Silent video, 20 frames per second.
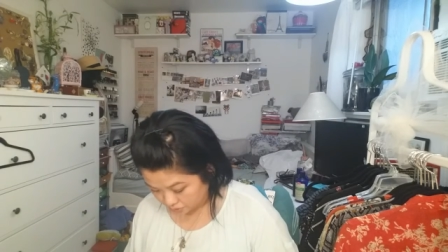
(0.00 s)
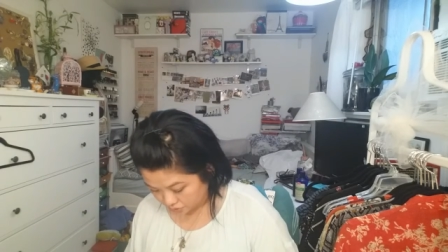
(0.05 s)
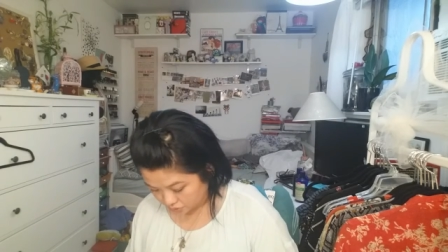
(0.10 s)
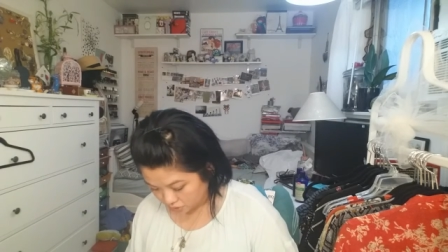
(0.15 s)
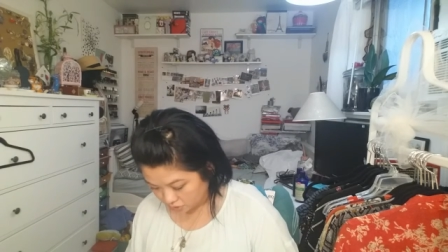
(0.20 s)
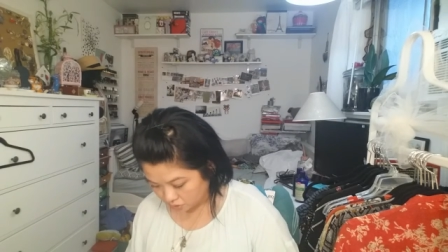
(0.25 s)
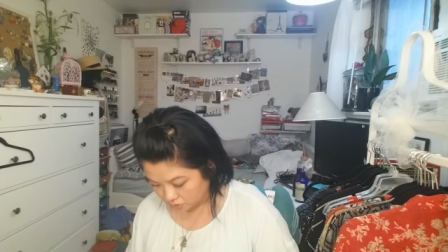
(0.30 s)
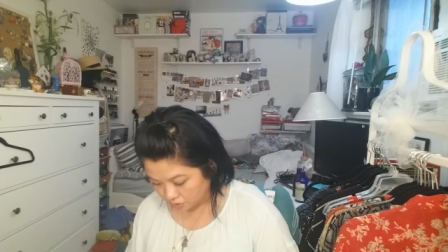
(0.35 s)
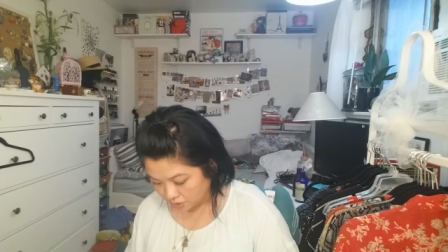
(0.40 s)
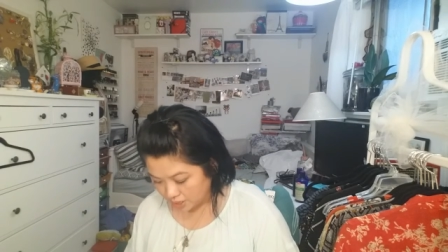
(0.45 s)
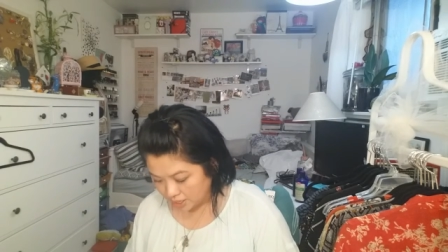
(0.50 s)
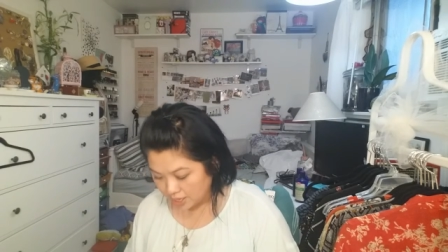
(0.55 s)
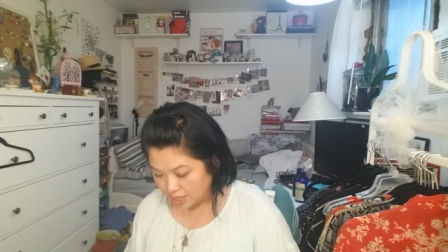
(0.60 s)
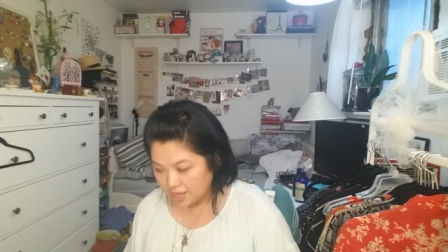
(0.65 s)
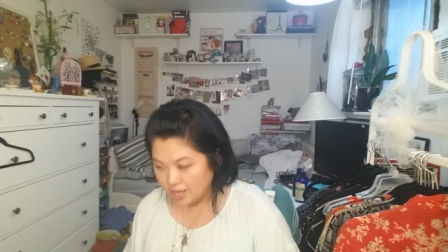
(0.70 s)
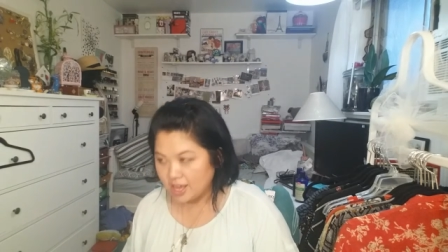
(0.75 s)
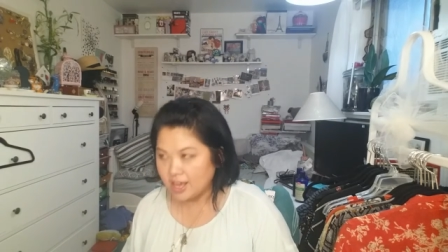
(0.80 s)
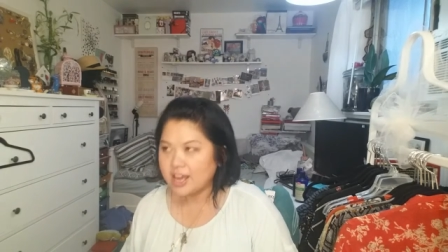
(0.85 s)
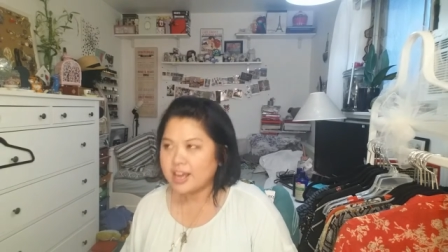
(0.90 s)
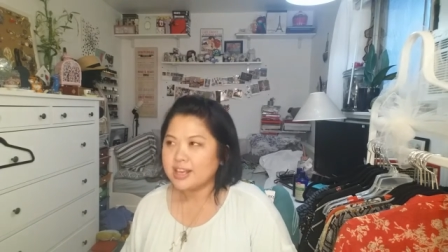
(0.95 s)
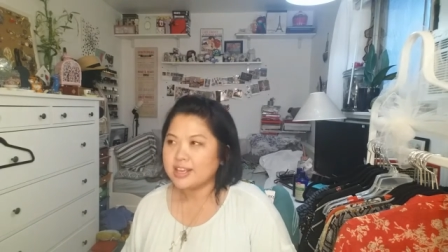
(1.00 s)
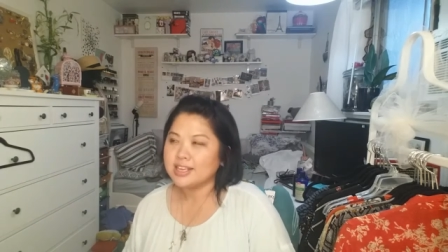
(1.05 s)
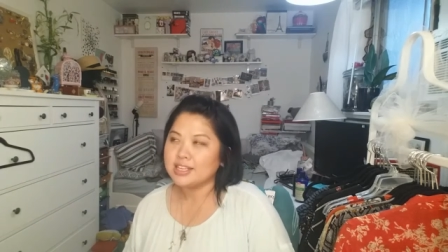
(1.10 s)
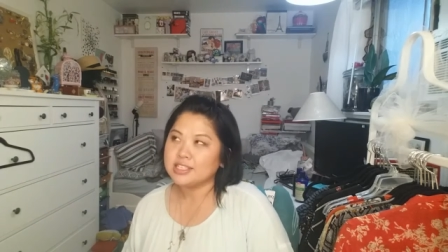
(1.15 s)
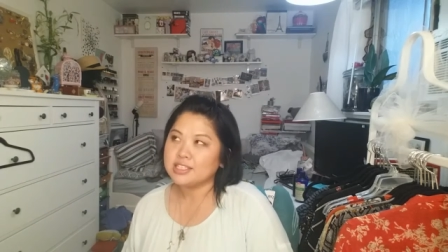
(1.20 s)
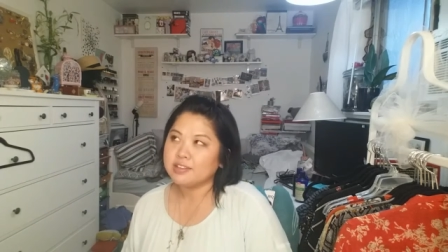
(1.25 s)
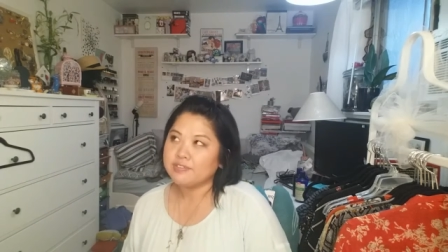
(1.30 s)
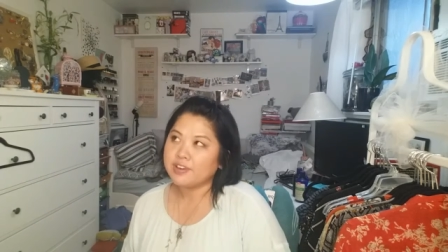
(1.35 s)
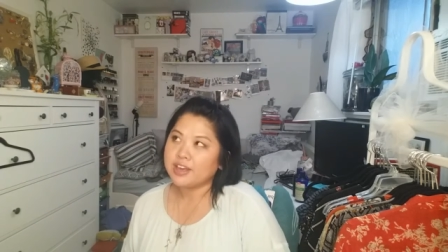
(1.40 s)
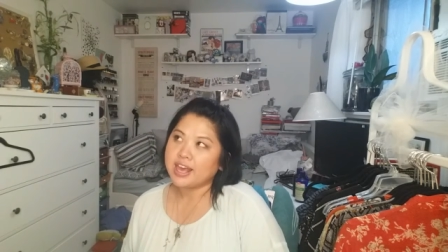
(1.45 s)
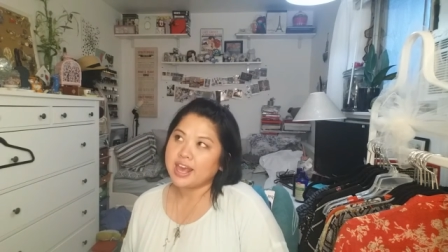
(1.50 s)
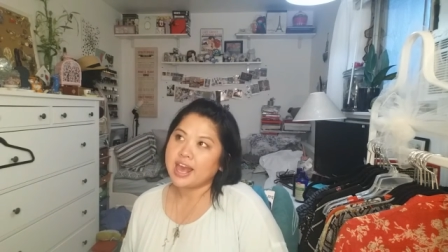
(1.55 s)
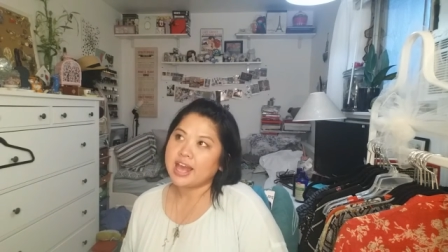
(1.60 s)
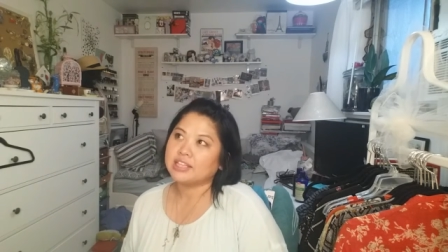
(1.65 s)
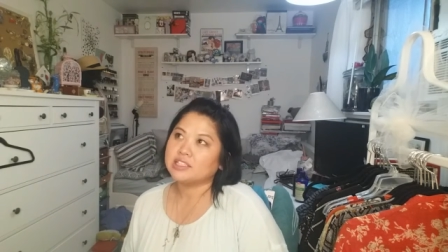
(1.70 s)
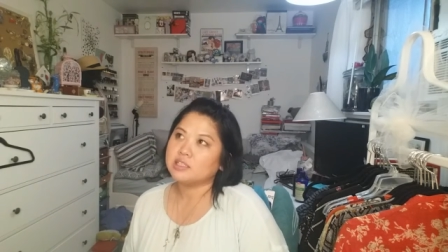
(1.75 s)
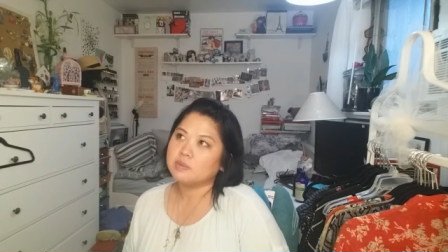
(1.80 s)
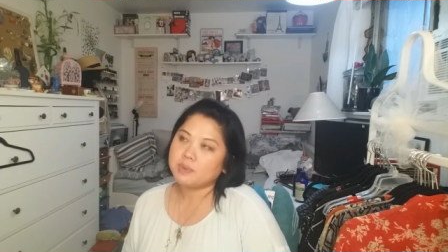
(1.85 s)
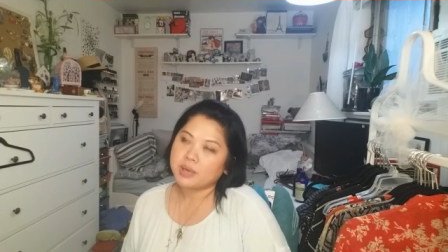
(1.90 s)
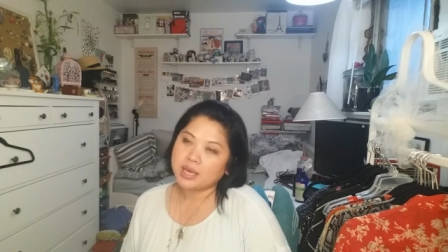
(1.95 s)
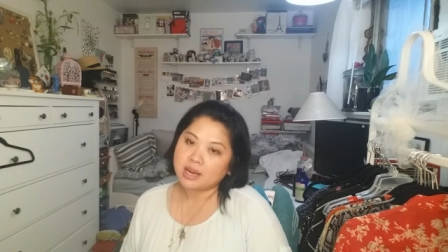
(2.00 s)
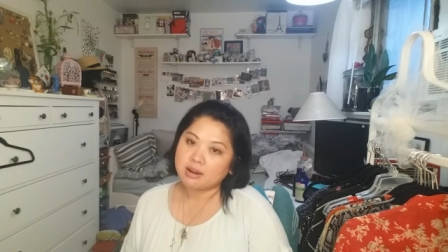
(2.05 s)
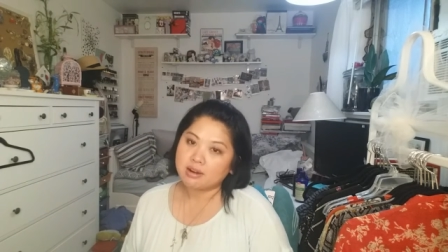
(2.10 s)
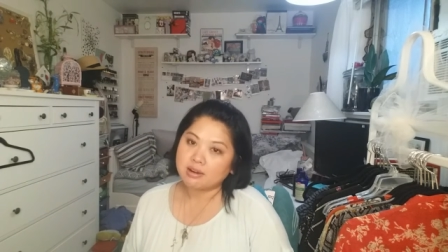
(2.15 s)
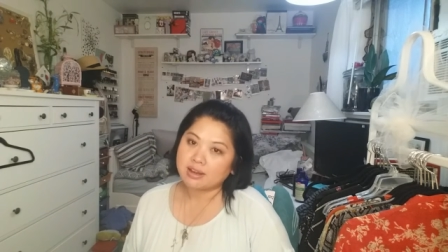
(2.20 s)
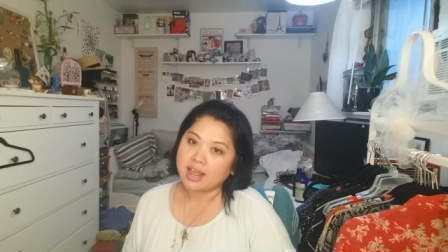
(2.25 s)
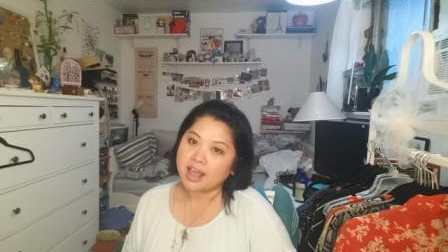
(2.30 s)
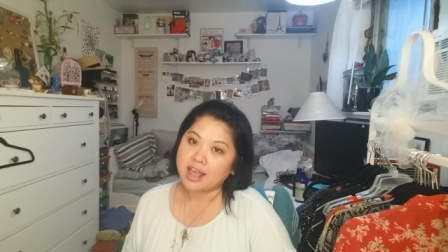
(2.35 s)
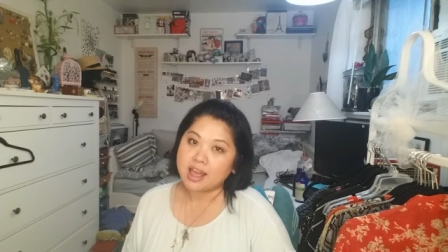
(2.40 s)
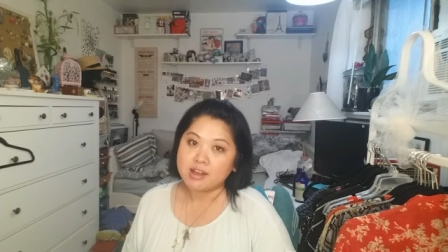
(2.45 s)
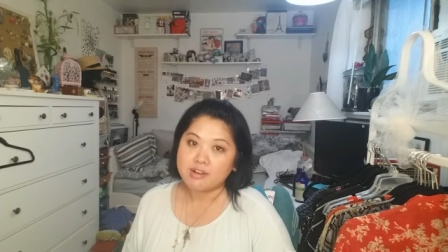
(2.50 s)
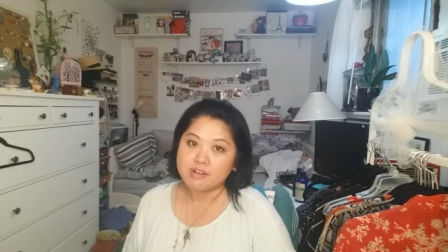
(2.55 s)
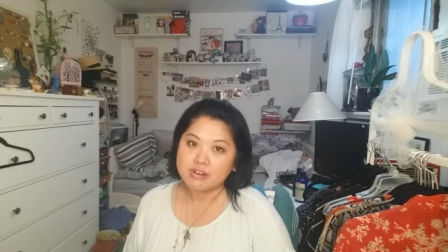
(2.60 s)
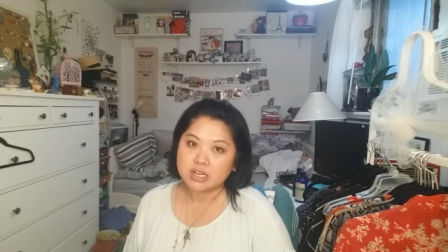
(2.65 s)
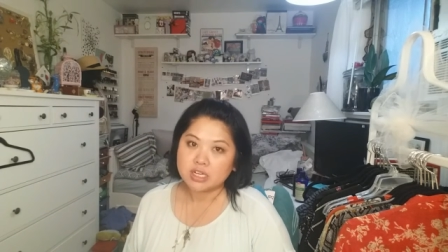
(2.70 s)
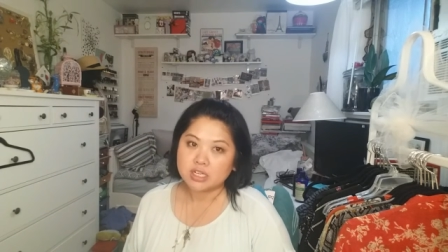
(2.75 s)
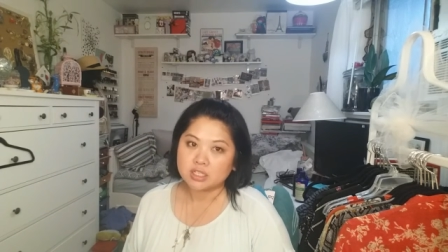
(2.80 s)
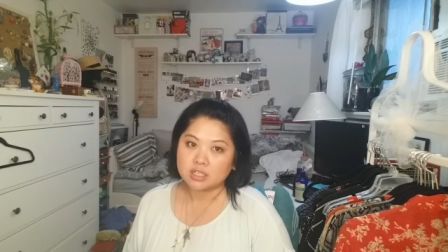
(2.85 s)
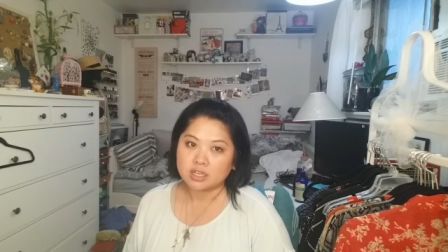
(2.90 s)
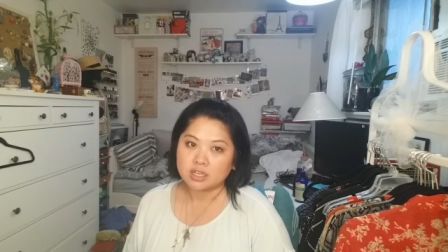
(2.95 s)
So I guess if I had to pare it down,